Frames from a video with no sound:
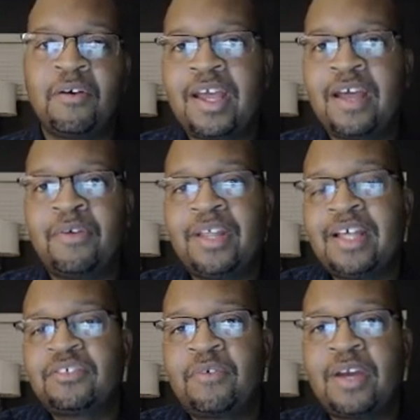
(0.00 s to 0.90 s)
Okay, well,
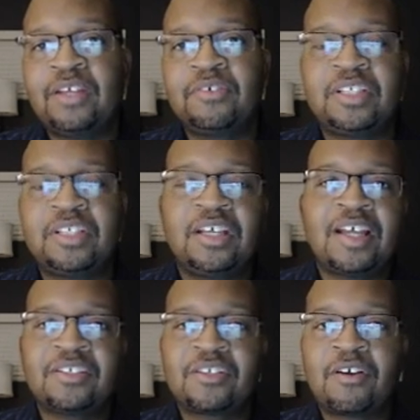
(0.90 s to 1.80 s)
that's great. You see a
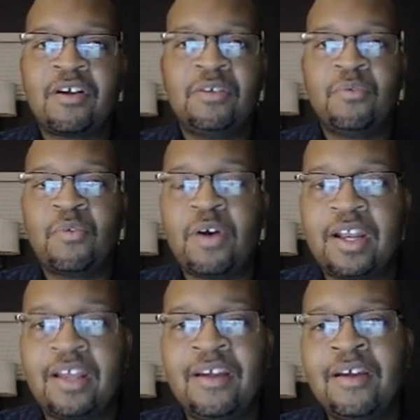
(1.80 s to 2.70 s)
nice car, you want it.